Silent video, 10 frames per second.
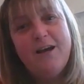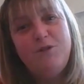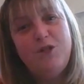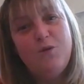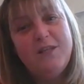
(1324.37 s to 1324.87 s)

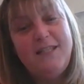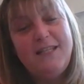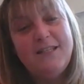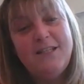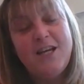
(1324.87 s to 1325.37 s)
So the
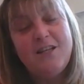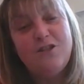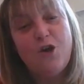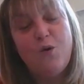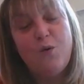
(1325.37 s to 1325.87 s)
season does
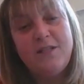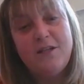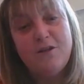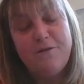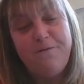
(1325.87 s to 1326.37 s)
go
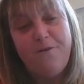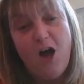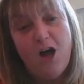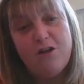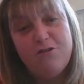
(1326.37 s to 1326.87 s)
until the
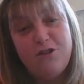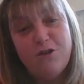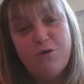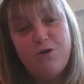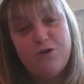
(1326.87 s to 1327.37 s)
fall.
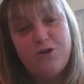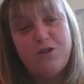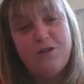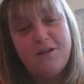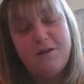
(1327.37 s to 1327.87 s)
So
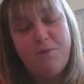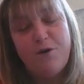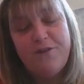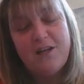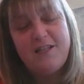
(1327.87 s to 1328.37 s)
there's
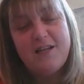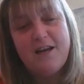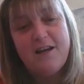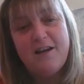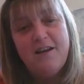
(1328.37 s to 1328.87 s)
perfect
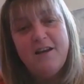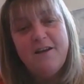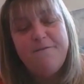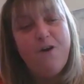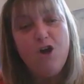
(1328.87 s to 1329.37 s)

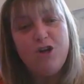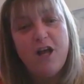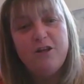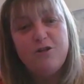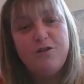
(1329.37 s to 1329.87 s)
fall
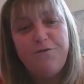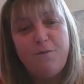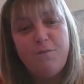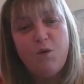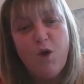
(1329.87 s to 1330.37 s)
colors
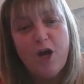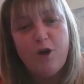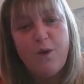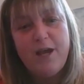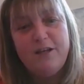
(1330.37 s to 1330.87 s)
from the
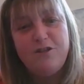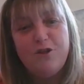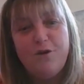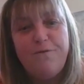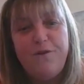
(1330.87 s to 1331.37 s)
waterway.
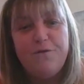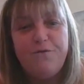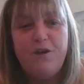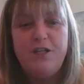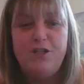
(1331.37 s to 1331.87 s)
So feel
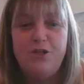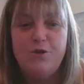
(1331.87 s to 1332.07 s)
free to